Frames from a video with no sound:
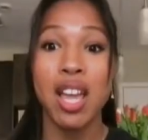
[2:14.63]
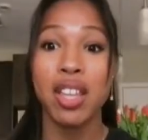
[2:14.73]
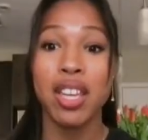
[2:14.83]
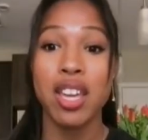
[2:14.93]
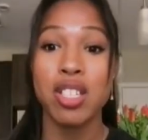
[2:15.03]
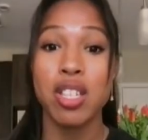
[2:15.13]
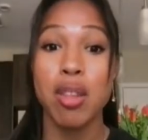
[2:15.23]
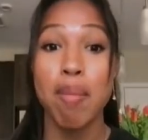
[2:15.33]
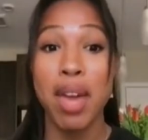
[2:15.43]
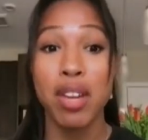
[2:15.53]
delegate to
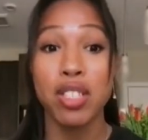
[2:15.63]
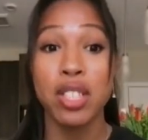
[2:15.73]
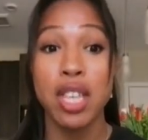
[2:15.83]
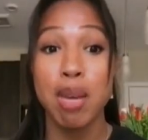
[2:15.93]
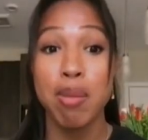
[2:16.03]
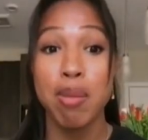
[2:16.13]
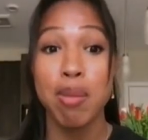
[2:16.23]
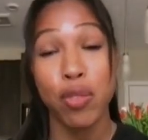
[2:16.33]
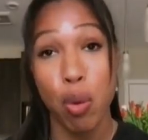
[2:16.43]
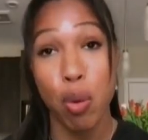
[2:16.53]
the men's teams
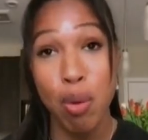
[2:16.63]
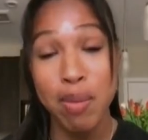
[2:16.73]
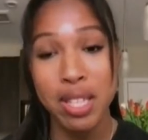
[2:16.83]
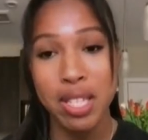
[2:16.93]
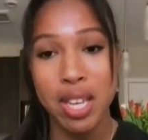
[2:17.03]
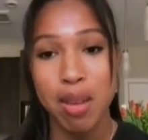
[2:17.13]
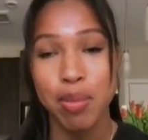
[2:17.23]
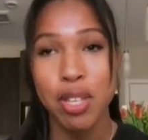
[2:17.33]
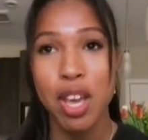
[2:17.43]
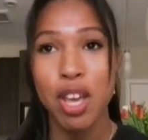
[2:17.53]
versus the, the women's
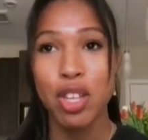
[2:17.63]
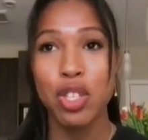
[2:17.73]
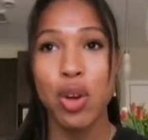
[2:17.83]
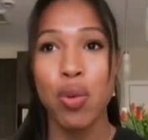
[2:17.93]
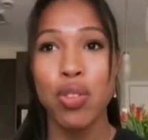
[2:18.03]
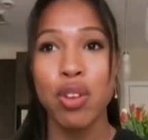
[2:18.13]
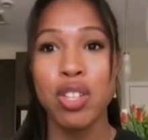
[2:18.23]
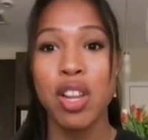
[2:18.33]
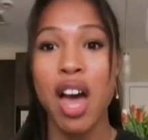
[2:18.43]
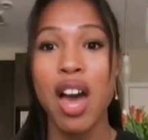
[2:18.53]
teams. So
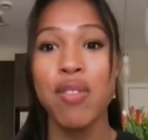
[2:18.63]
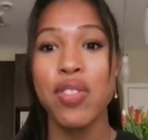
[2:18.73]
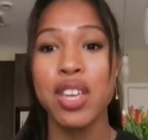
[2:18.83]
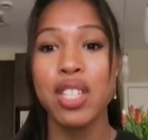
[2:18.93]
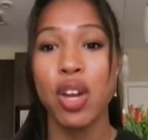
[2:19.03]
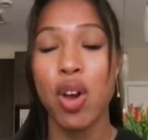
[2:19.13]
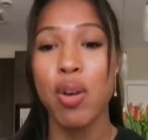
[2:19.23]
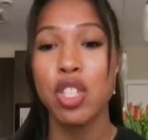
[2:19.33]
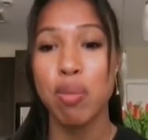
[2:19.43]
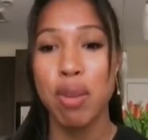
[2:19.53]
there's a lot of things that
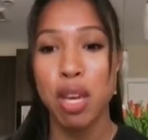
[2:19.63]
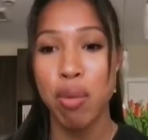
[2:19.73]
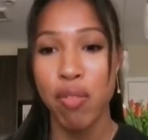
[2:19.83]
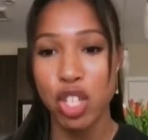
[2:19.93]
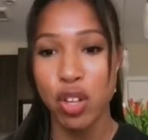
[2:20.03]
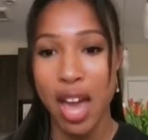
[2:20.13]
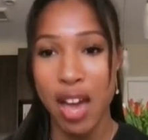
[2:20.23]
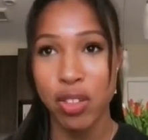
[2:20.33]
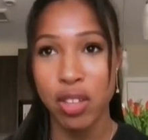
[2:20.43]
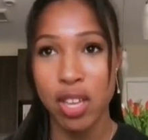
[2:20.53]
go into being a professional
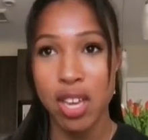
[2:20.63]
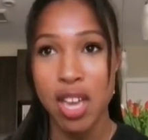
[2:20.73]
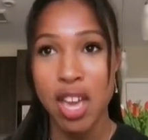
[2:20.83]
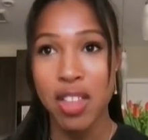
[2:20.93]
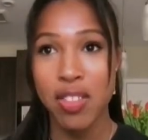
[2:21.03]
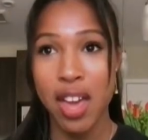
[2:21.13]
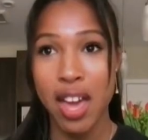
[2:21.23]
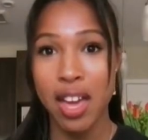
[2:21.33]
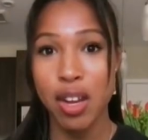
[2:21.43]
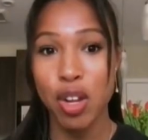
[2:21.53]
athlete
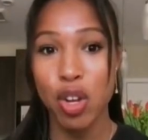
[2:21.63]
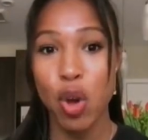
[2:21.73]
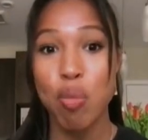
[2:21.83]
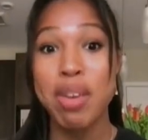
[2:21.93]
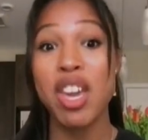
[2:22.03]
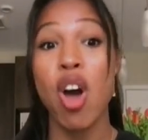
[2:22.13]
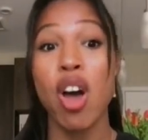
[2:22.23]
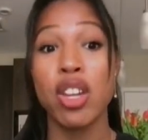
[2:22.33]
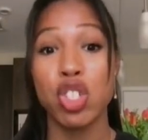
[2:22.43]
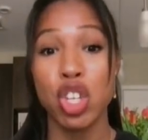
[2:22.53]
that go
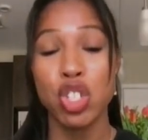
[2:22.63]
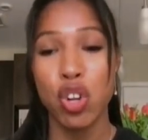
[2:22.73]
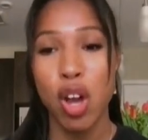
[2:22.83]
beyond just your